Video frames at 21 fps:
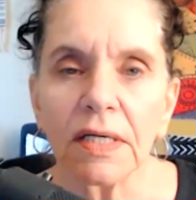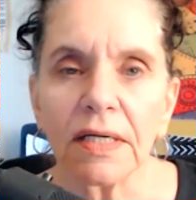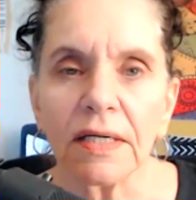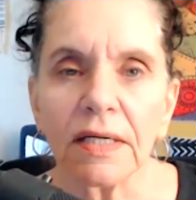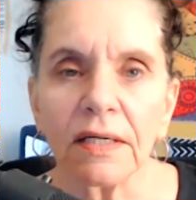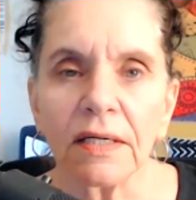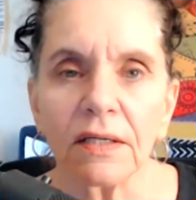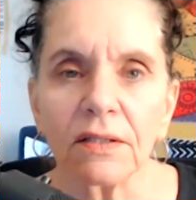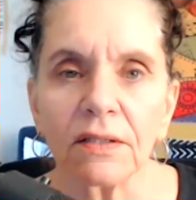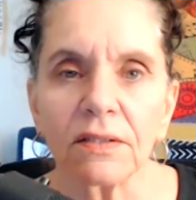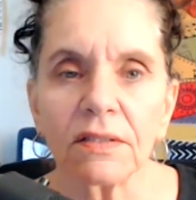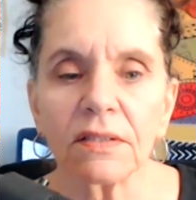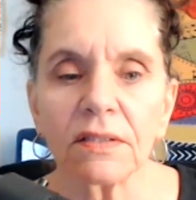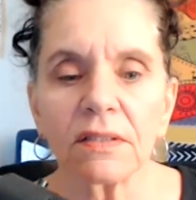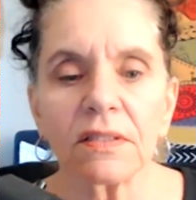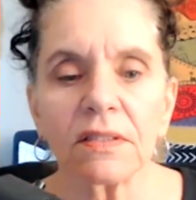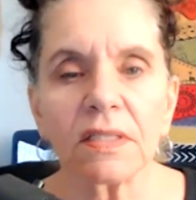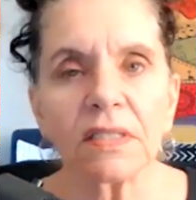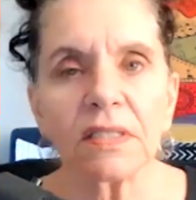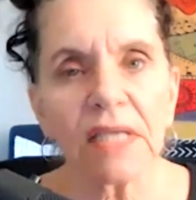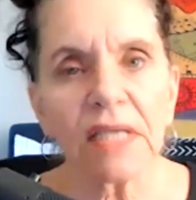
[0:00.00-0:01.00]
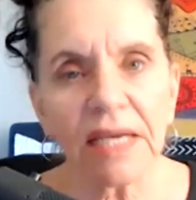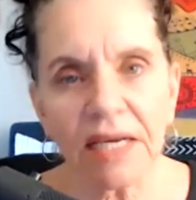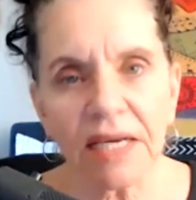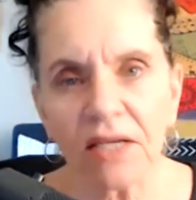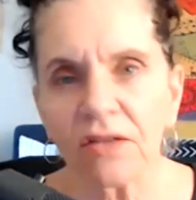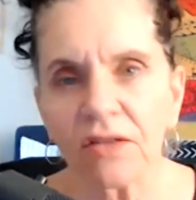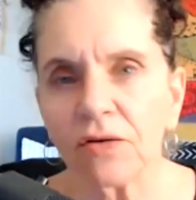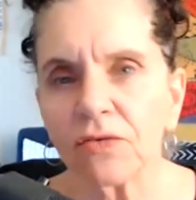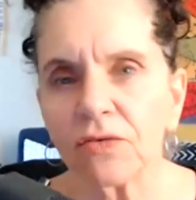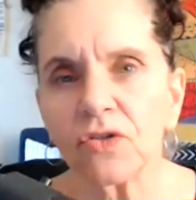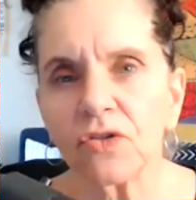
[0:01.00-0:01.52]
is to take
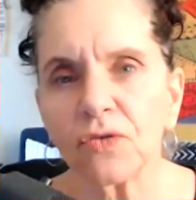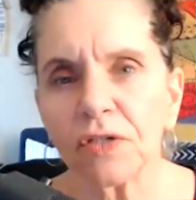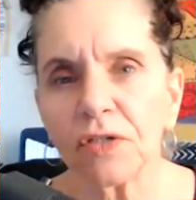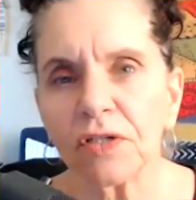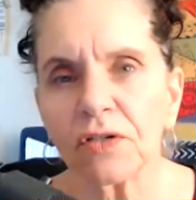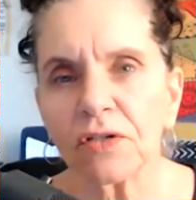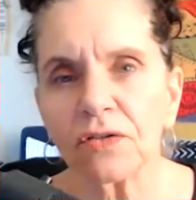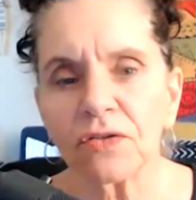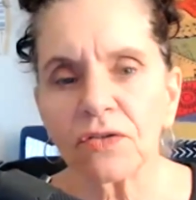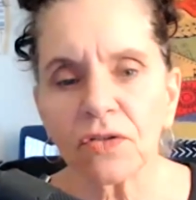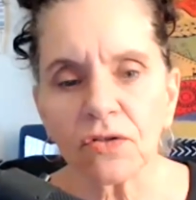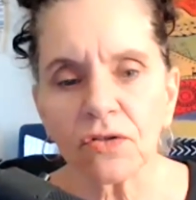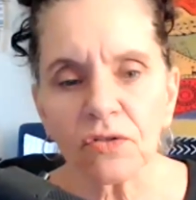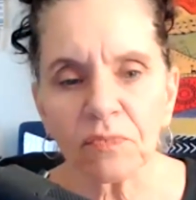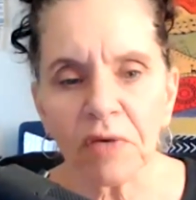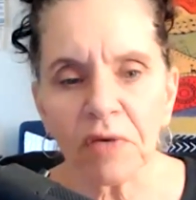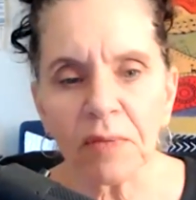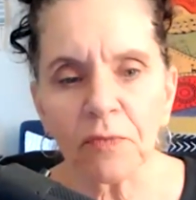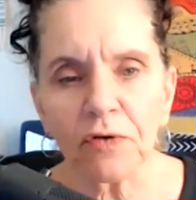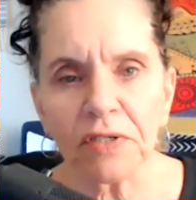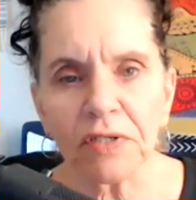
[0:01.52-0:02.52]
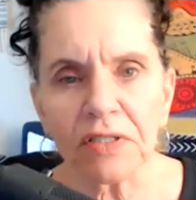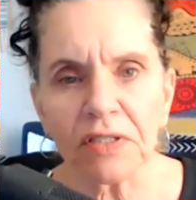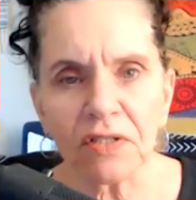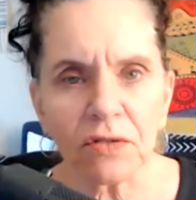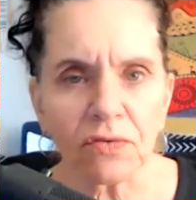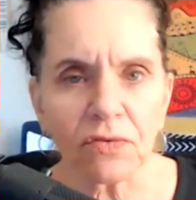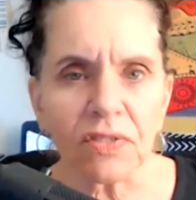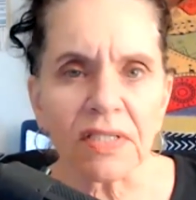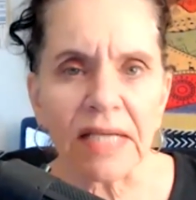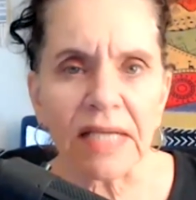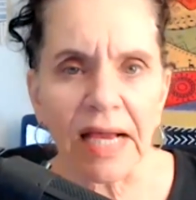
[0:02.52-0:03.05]
those triggers, those memories,
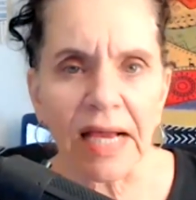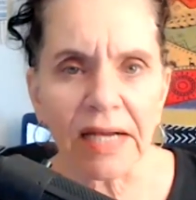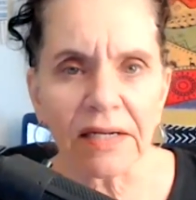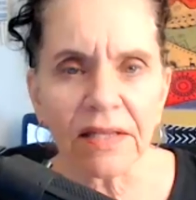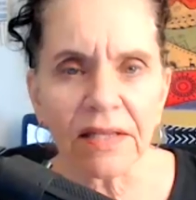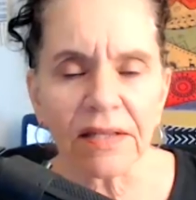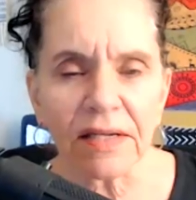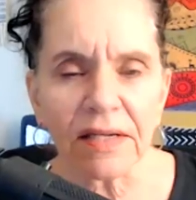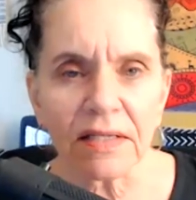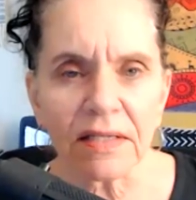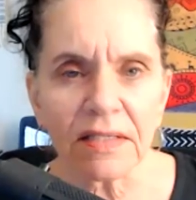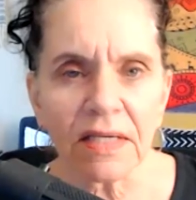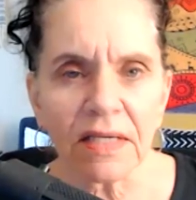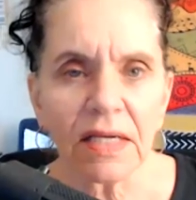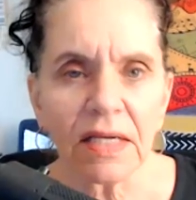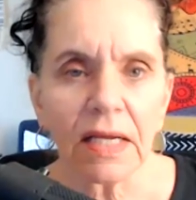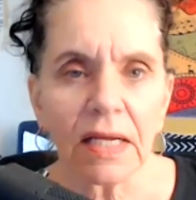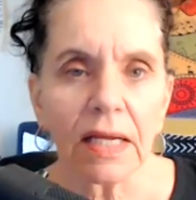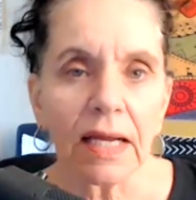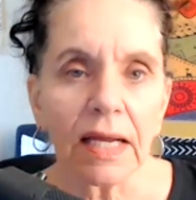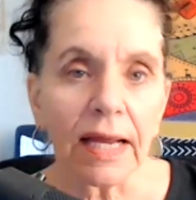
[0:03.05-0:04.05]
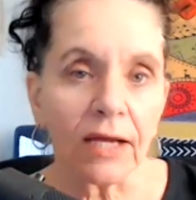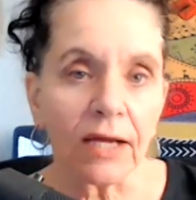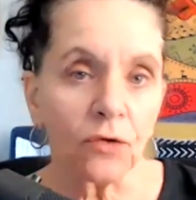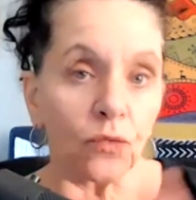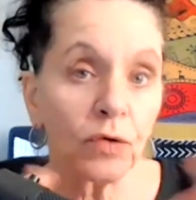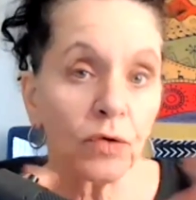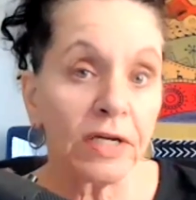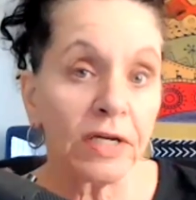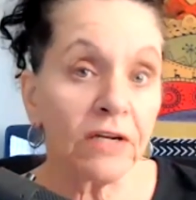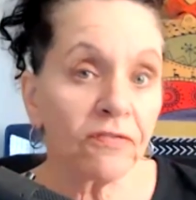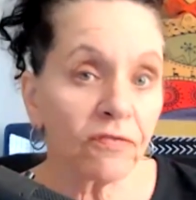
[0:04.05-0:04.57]
those sad things, and
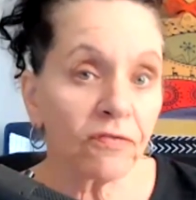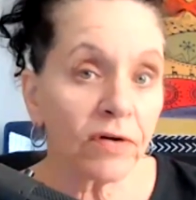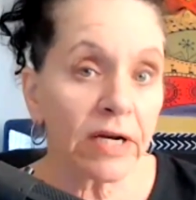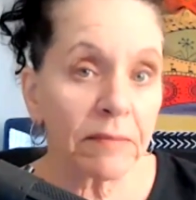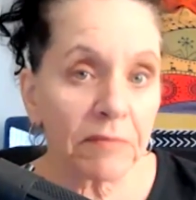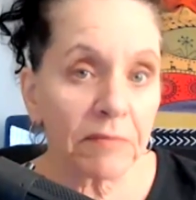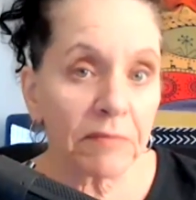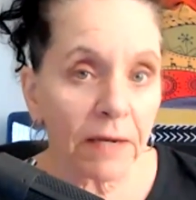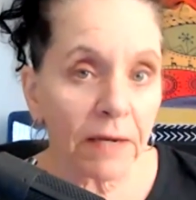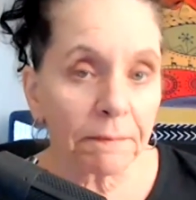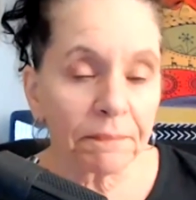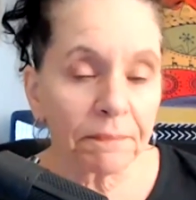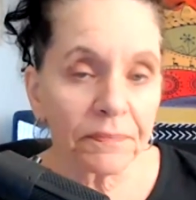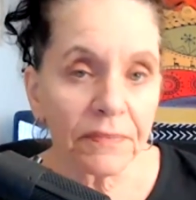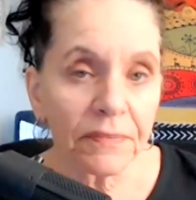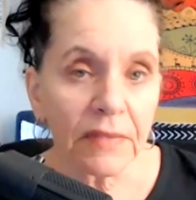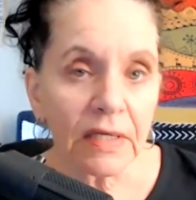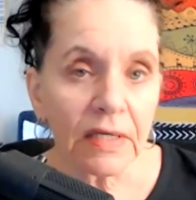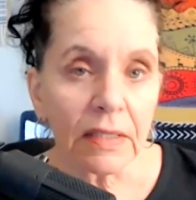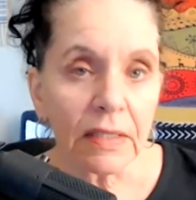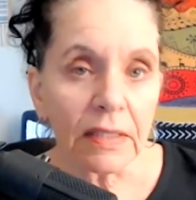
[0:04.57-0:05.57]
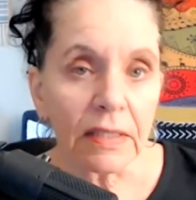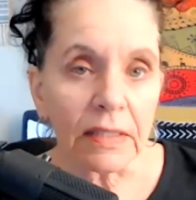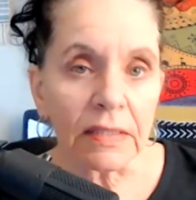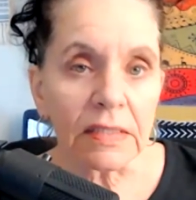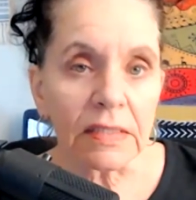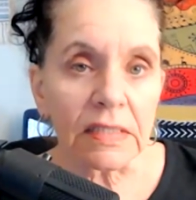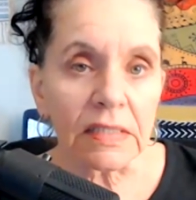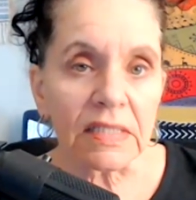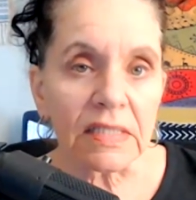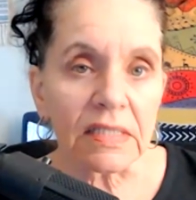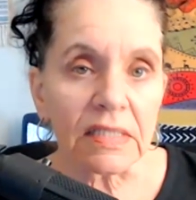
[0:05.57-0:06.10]
reframe them
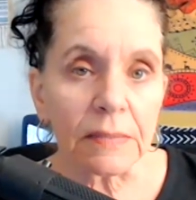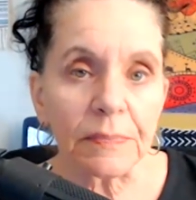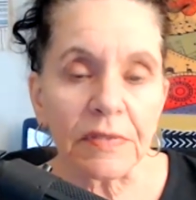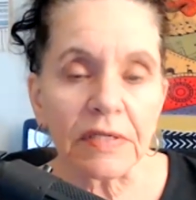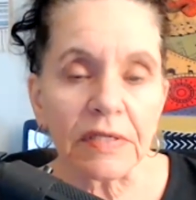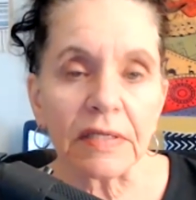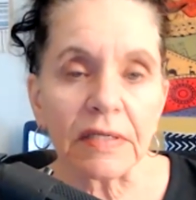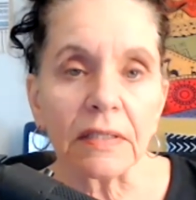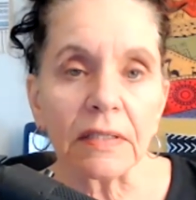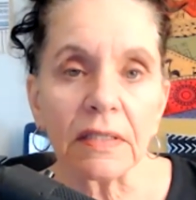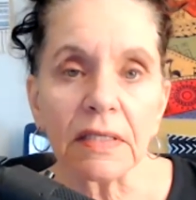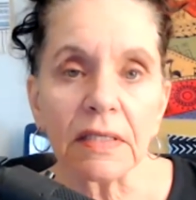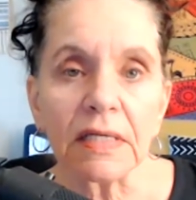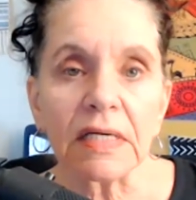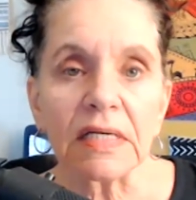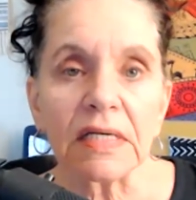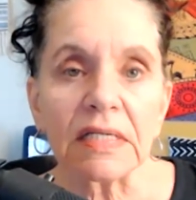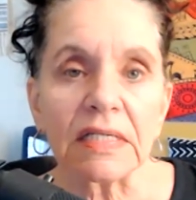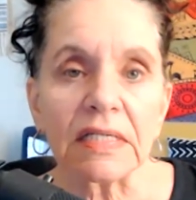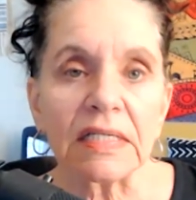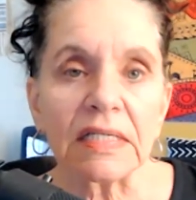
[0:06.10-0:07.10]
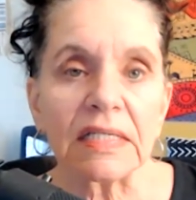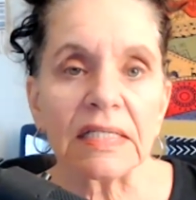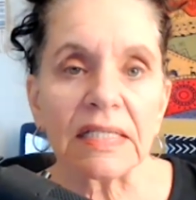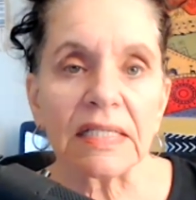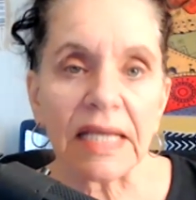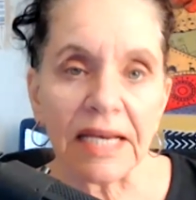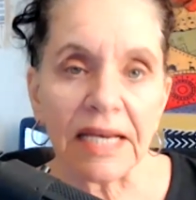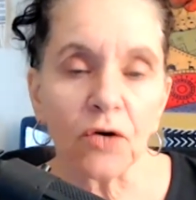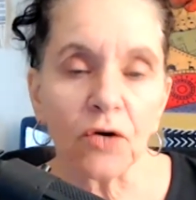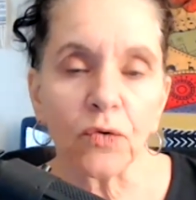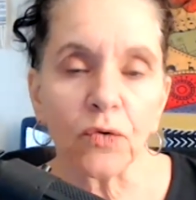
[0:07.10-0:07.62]
into something
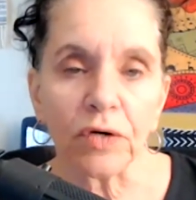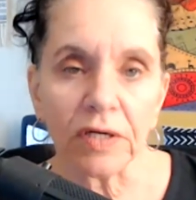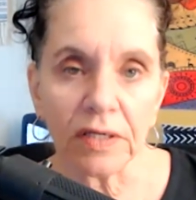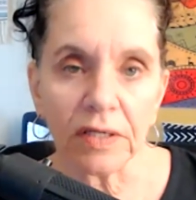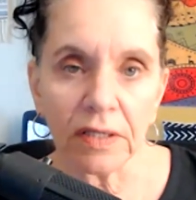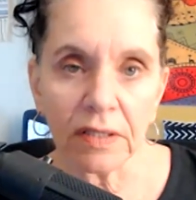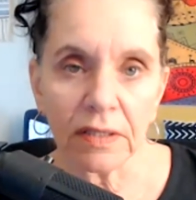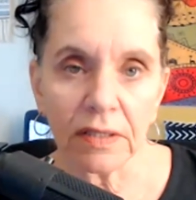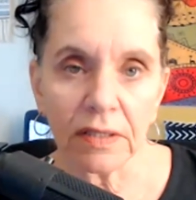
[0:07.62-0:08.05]
sacred.